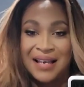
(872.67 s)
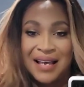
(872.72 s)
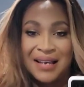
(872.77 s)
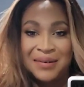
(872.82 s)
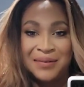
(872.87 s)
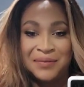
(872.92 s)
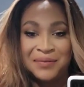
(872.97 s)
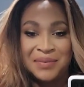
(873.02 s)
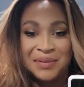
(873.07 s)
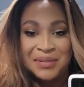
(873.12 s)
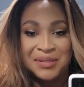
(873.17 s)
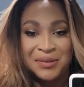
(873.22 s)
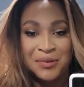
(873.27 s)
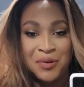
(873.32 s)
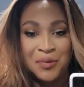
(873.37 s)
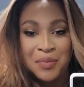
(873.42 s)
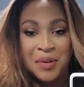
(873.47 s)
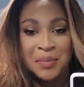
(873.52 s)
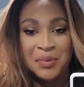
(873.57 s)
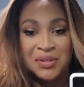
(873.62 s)
I don't
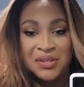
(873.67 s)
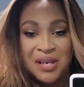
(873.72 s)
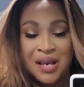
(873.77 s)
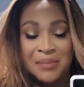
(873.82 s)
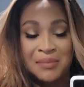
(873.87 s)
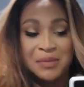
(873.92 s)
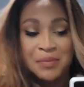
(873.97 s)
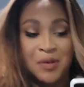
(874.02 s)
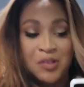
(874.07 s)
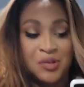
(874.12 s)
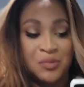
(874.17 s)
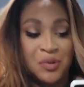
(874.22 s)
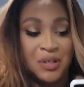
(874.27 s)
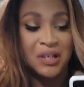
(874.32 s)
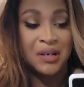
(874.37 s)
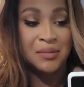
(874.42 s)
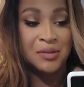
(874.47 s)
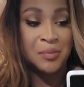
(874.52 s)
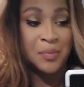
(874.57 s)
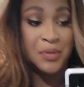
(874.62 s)
screw people's time, especially
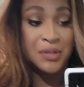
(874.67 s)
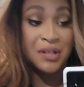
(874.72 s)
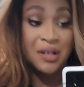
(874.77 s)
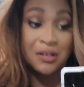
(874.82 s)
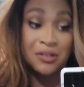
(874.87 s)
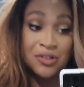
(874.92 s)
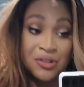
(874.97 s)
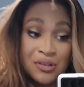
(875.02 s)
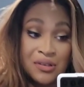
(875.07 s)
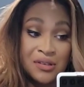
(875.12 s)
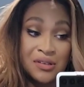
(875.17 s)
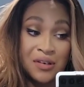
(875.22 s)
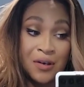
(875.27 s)
when it comes to production.